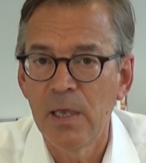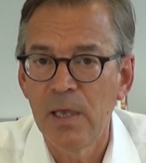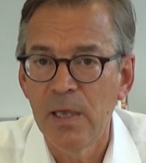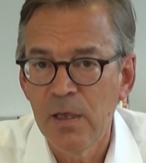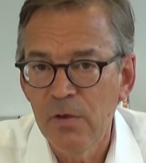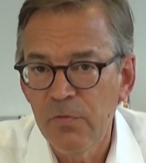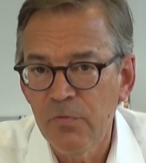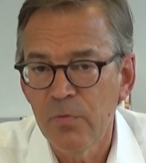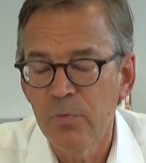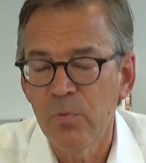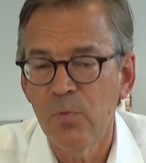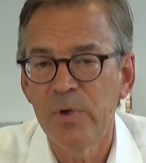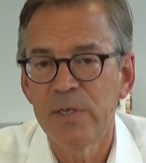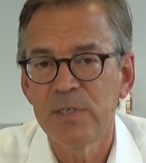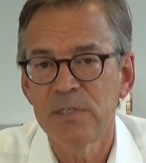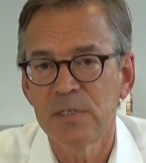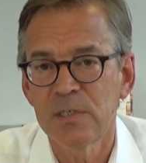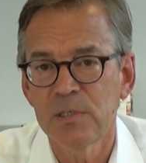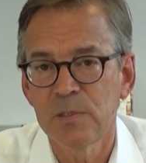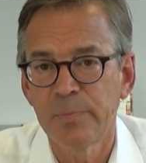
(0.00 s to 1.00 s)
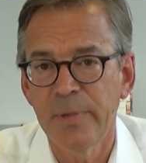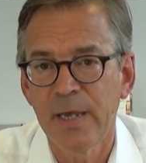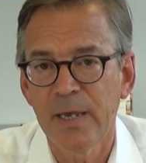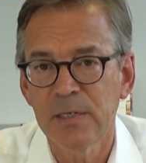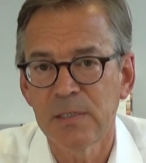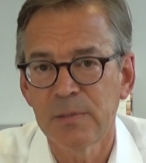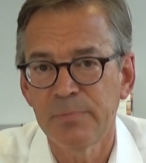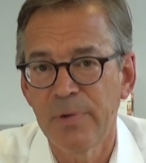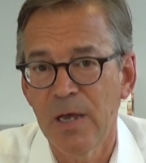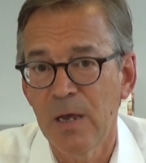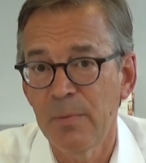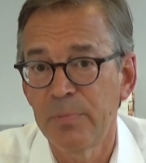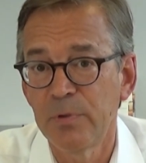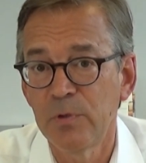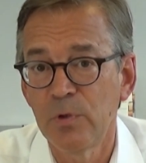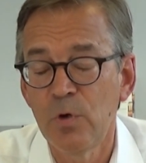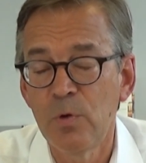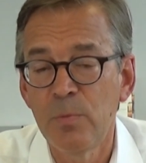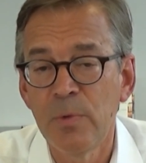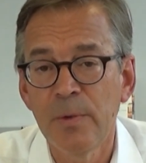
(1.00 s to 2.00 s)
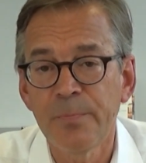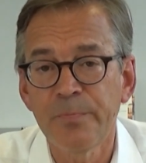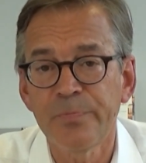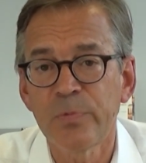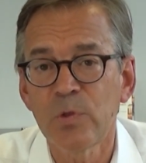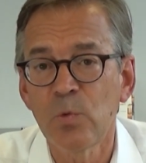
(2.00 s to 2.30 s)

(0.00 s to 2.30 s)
If we suspect papilloma,